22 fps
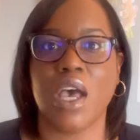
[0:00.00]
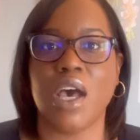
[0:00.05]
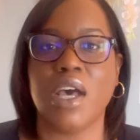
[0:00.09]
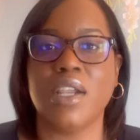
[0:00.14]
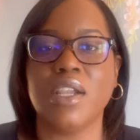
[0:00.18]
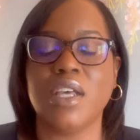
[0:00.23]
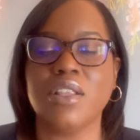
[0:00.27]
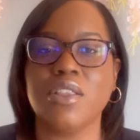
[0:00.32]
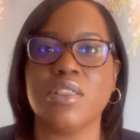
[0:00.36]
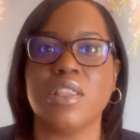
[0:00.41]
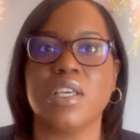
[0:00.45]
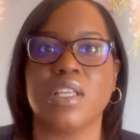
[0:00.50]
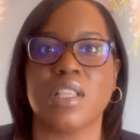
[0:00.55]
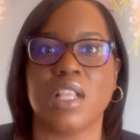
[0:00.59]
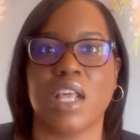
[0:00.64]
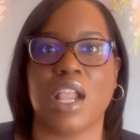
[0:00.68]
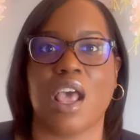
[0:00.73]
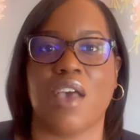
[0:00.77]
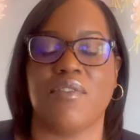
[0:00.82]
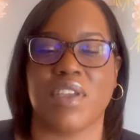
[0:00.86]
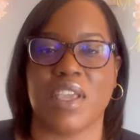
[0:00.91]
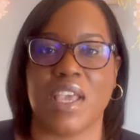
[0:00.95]
Another thing that
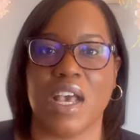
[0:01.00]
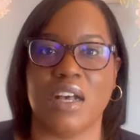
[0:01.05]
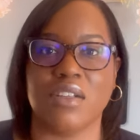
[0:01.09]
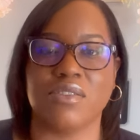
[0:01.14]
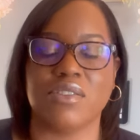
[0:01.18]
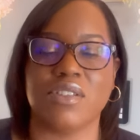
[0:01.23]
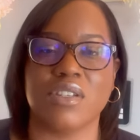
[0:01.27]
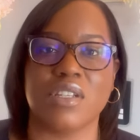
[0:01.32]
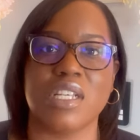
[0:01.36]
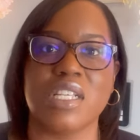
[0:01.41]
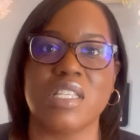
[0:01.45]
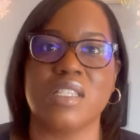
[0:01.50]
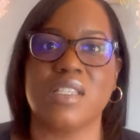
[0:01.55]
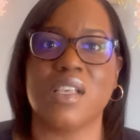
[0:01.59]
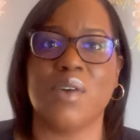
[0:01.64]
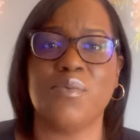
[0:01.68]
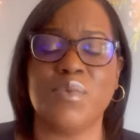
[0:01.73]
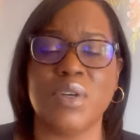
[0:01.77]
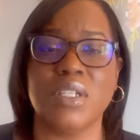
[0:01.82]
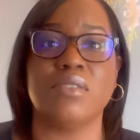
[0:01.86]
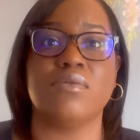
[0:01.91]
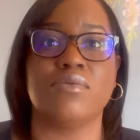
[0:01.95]
I've encountered is
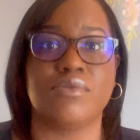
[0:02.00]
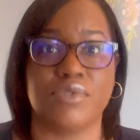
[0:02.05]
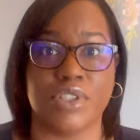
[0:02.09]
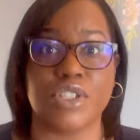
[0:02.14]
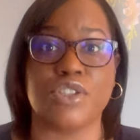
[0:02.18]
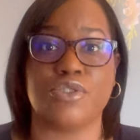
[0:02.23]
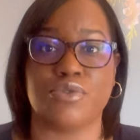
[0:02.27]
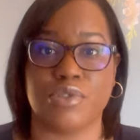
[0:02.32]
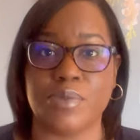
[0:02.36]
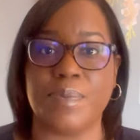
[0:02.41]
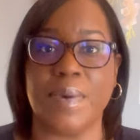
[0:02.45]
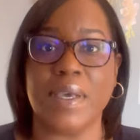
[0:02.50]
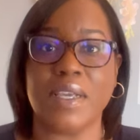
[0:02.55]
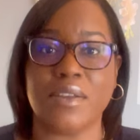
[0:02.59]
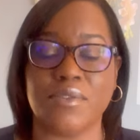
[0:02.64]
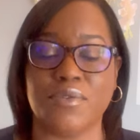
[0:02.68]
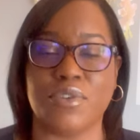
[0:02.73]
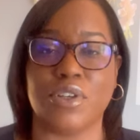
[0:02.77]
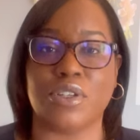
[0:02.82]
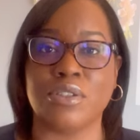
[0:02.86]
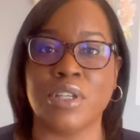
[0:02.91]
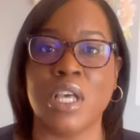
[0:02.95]
someone
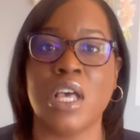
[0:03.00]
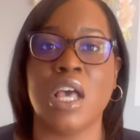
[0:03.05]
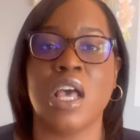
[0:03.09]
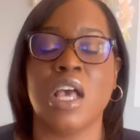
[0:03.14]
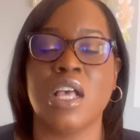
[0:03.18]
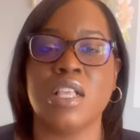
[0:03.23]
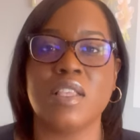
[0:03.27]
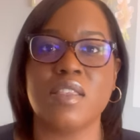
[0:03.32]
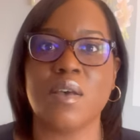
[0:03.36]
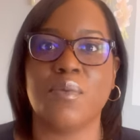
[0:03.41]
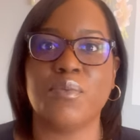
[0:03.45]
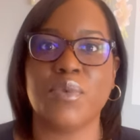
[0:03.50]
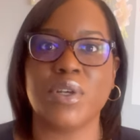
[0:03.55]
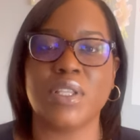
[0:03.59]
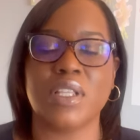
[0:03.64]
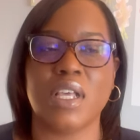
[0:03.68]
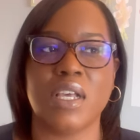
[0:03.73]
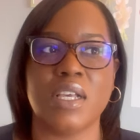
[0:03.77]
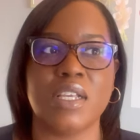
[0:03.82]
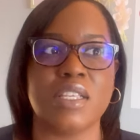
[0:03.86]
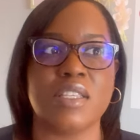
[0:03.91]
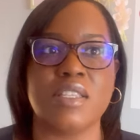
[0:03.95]
disrespectful, someone
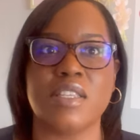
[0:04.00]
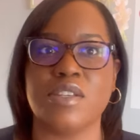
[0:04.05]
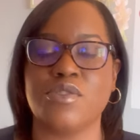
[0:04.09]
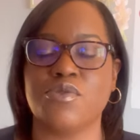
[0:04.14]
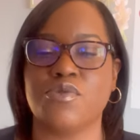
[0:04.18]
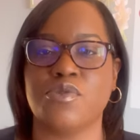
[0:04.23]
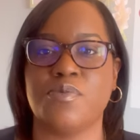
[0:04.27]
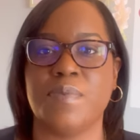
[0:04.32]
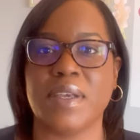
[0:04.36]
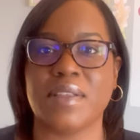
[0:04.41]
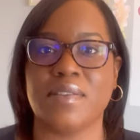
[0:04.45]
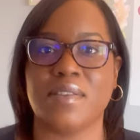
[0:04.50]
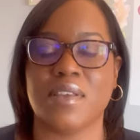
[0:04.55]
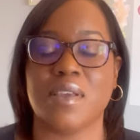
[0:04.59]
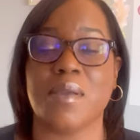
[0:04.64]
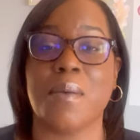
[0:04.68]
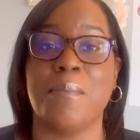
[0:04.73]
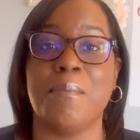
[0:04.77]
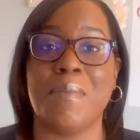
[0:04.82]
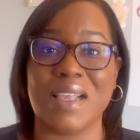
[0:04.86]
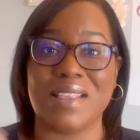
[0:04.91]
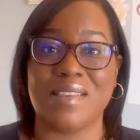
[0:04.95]
that is
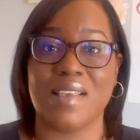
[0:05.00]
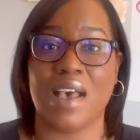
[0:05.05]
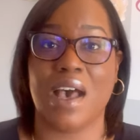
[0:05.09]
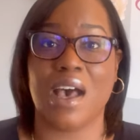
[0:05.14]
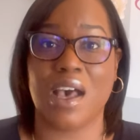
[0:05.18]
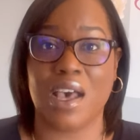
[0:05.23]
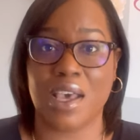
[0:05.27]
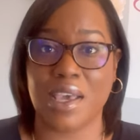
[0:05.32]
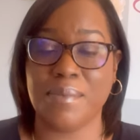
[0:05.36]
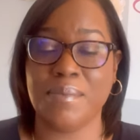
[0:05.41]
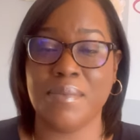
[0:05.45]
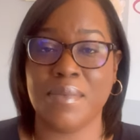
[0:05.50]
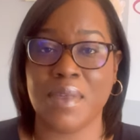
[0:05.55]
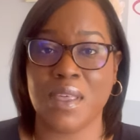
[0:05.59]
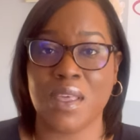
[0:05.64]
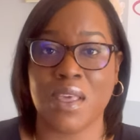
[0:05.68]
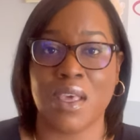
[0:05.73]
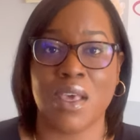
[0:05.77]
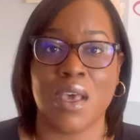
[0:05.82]
disrespecting my time,